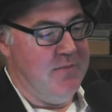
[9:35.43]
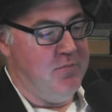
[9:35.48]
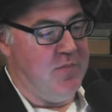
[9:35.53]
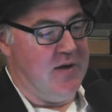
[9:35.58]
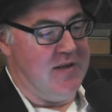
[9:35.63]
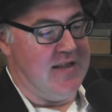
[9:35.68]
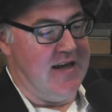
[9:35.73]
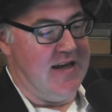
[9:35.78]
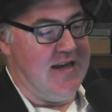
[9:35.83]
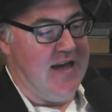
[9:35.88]

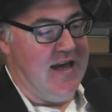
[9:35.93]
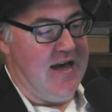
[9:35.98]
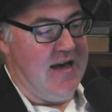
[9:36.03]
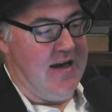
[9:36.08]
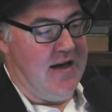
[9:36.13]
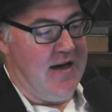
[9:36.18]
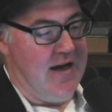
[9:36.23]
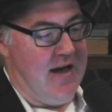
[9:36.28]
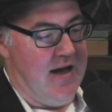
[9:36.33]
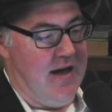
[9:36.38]
But they
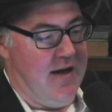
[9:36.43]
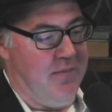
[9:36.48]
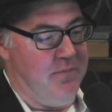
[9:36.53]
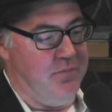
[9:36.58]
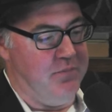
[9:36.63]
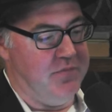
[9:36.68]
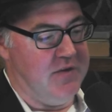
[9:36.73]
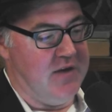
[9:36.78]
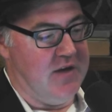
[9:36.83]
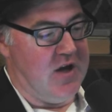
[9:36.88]

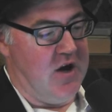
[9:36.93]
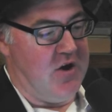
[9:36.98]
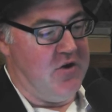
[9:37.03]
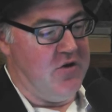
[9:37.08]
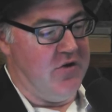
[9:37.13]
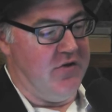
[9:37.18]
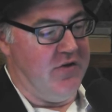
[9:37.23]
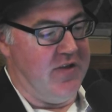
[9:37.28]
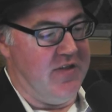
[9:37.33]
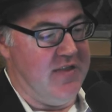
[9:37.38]

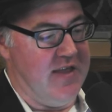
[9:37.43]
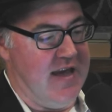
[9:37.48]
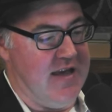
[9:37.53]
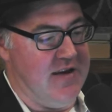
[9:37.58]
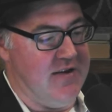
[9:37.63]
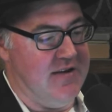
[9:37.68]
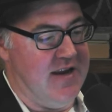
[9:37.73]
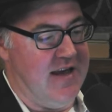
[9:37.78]
go on at the end.